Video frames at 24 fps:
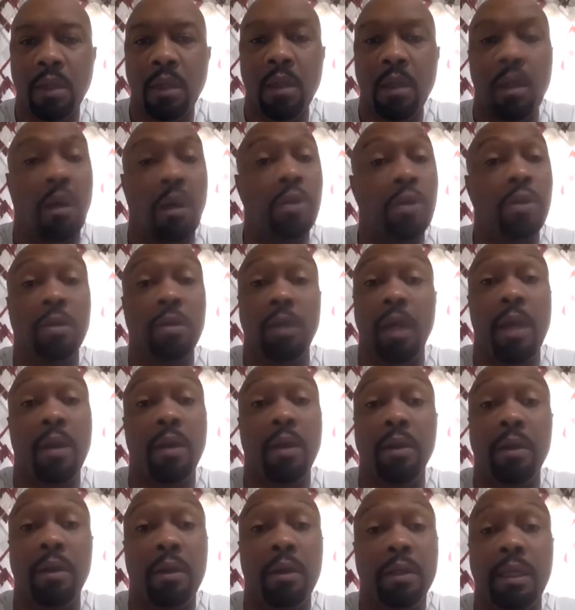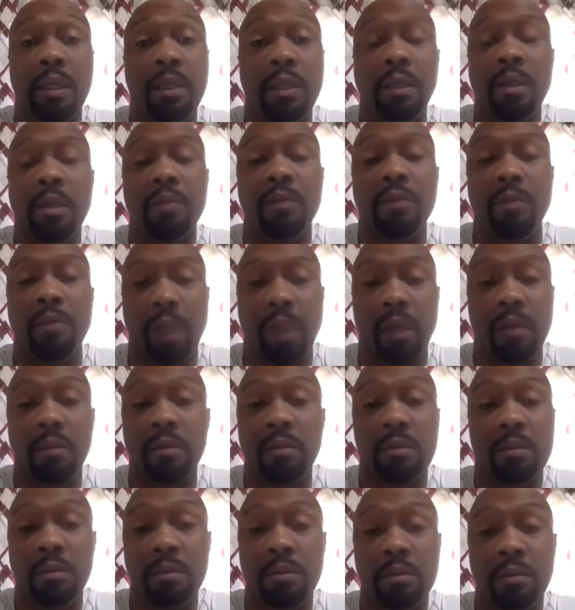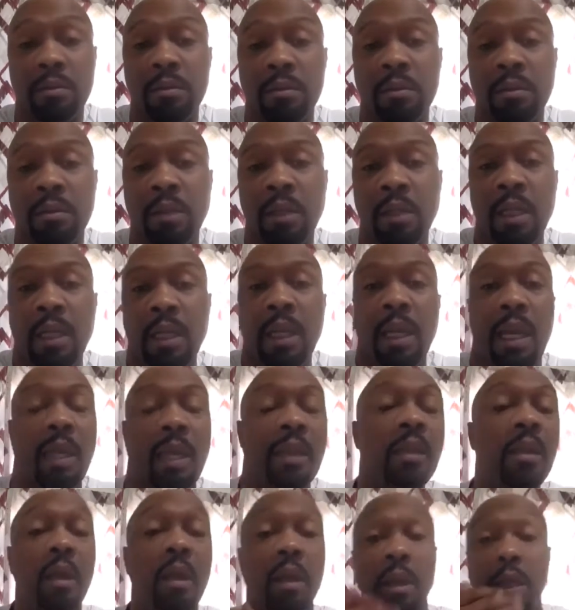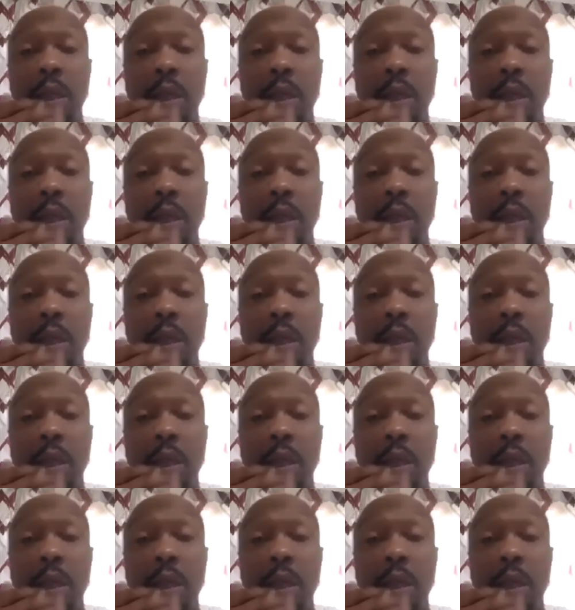oh you're not going to hear 10 years from now and look and